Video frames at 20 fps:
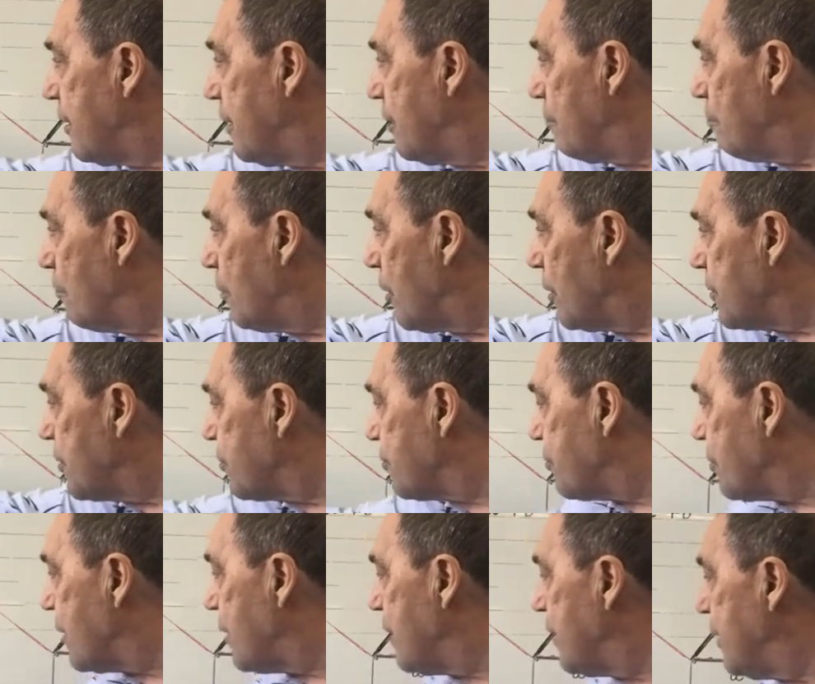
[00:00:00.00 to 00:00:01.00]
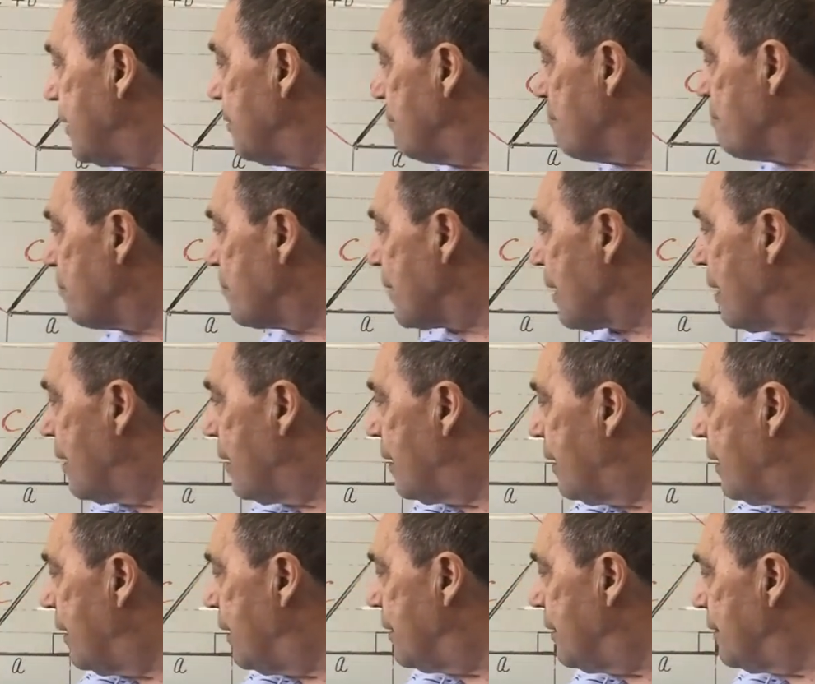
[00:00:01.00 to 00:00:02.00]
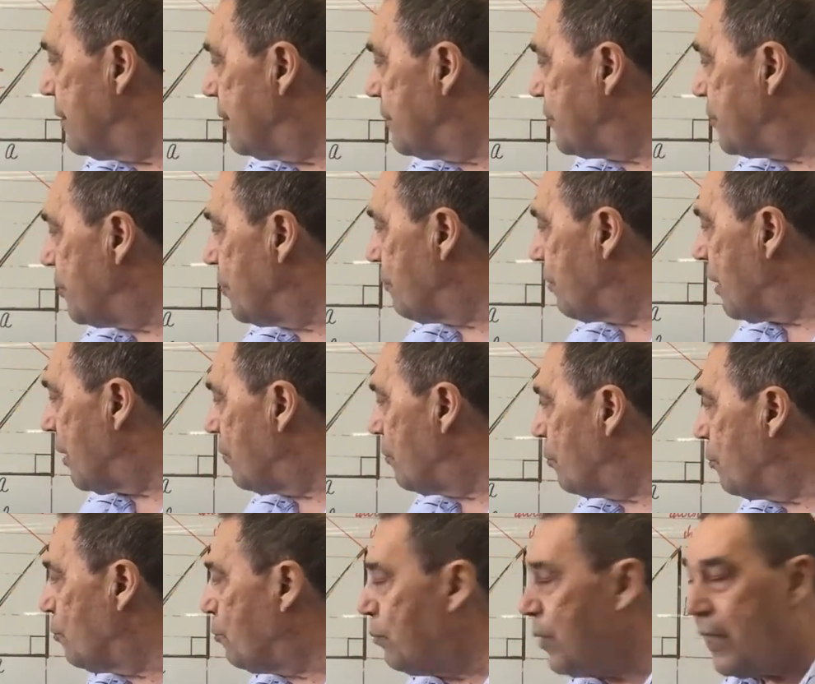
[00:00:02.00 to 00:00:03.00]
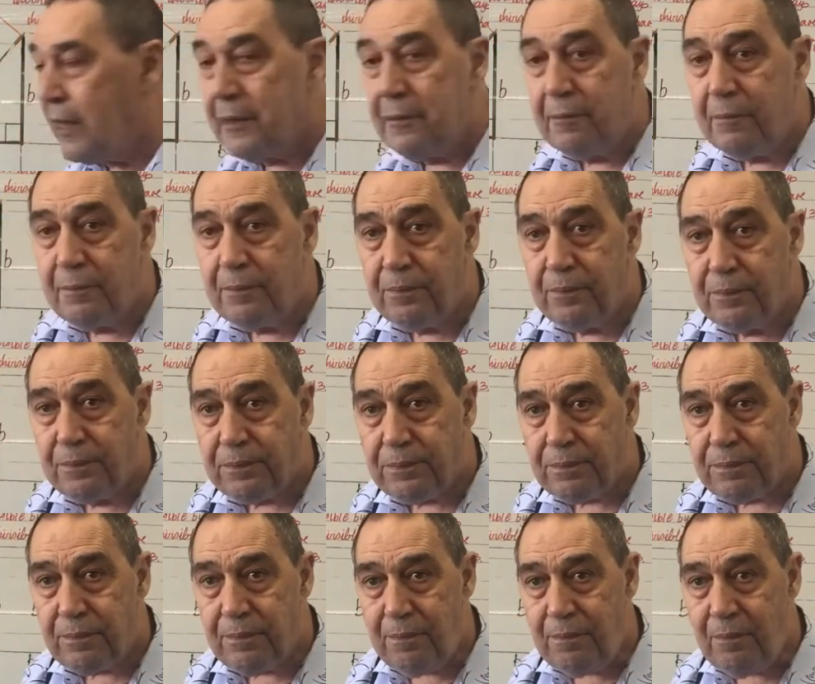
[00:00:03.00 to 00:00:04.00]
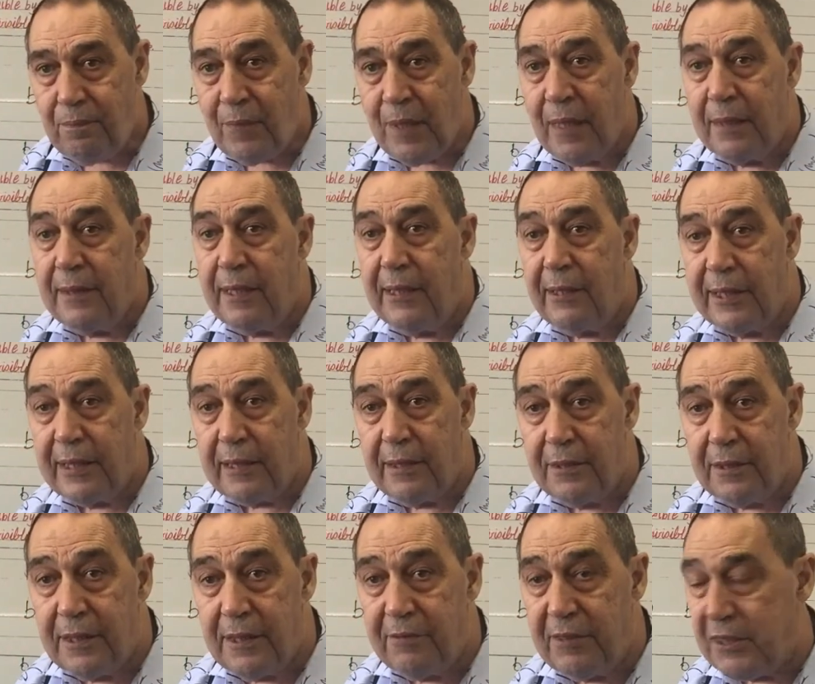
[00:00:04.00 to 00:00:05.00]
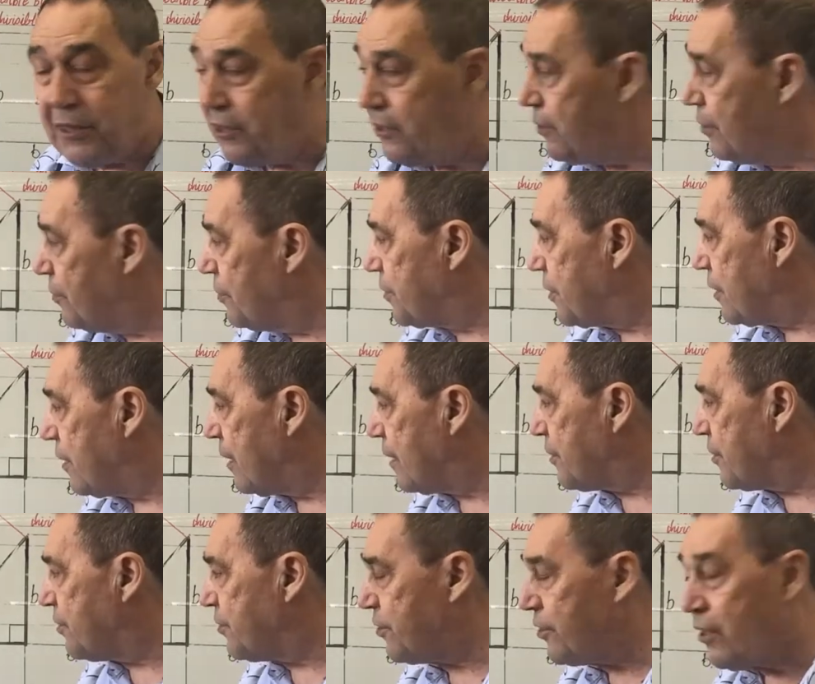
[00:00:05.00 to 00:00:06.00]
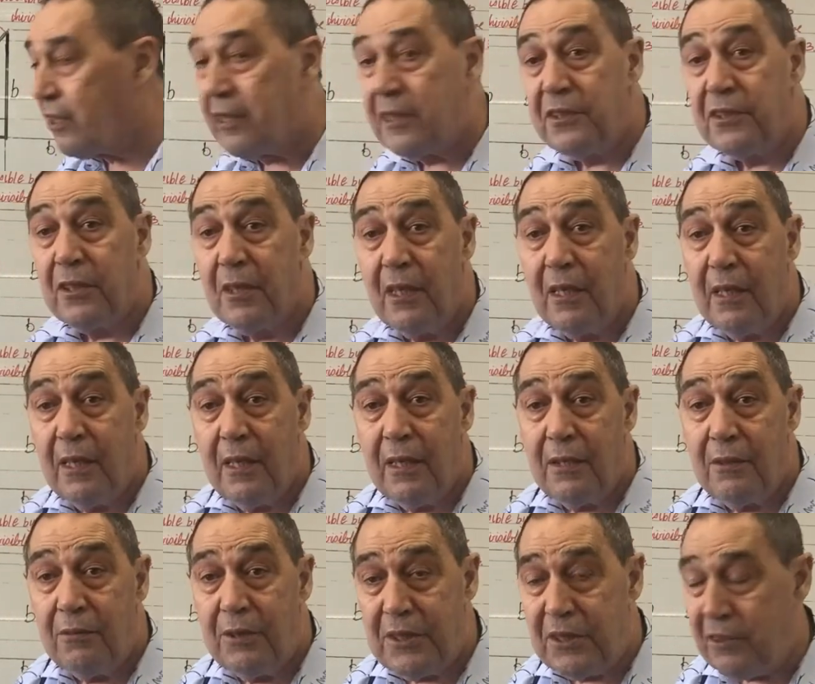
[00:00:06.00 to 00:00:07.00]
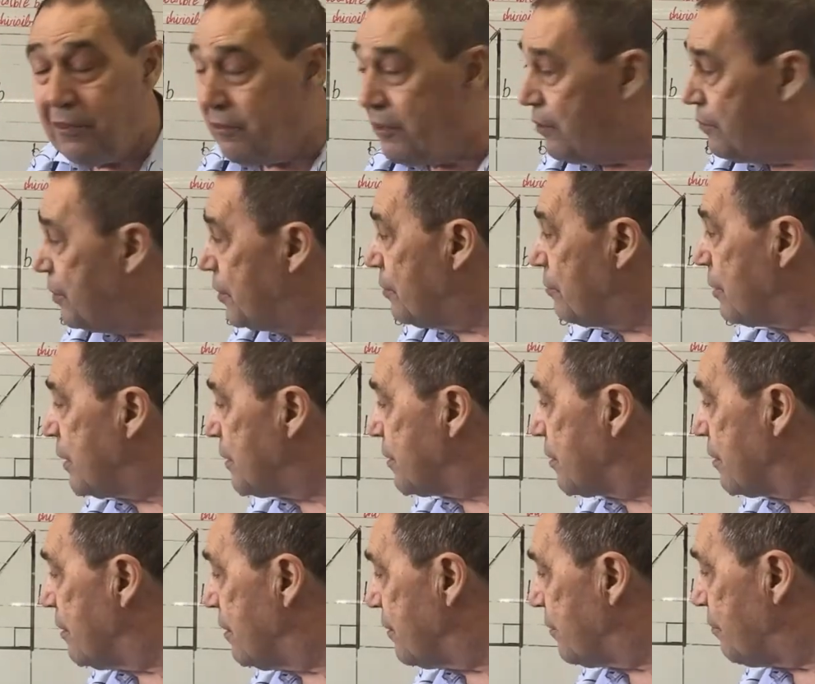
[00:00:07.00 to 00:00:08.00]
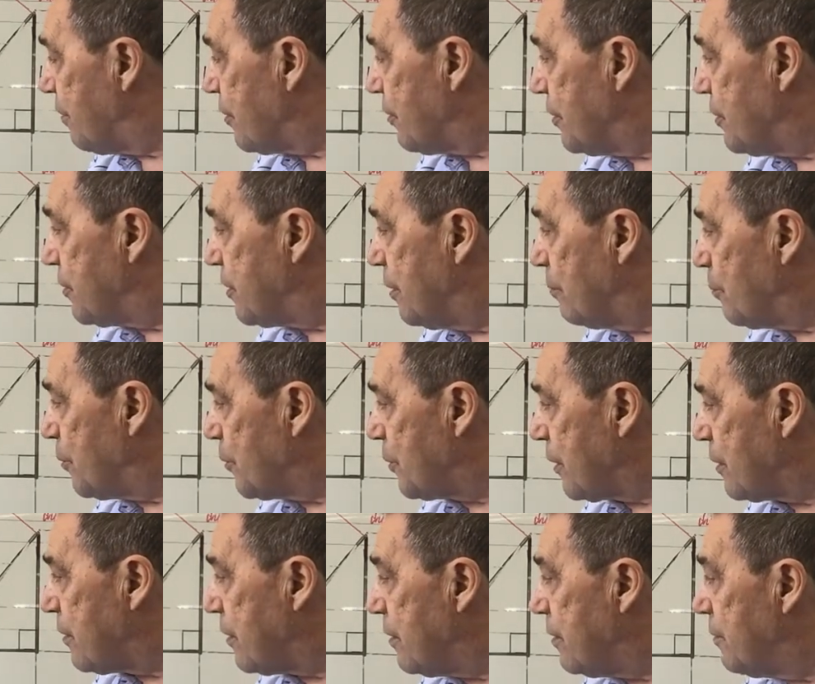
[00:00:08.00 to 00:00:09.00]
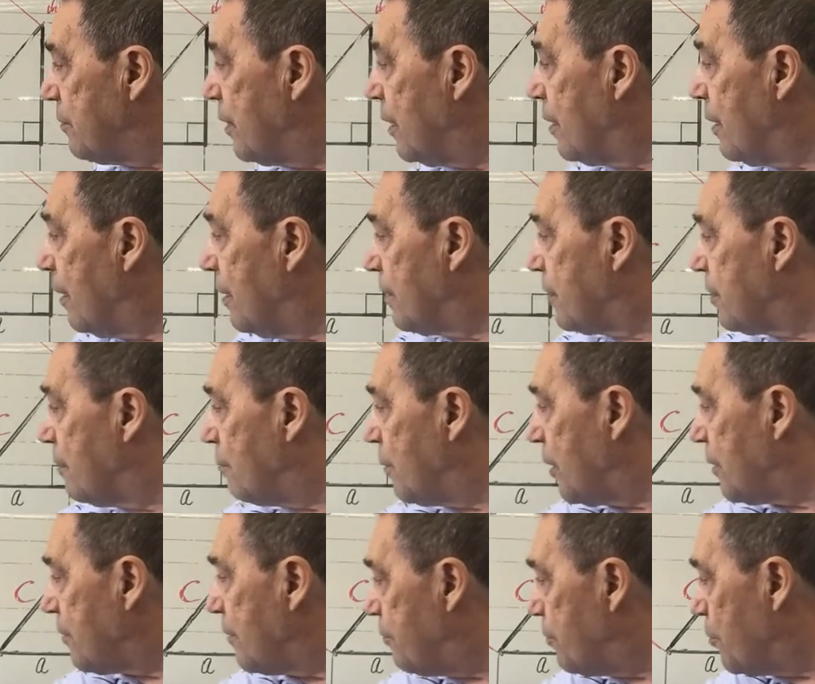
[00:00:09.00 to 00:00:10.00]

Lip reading: in mod 3 end in a 0 or 1. Now I can leave it to you as an exercise. which if you're interested, it's very simple to do. The mod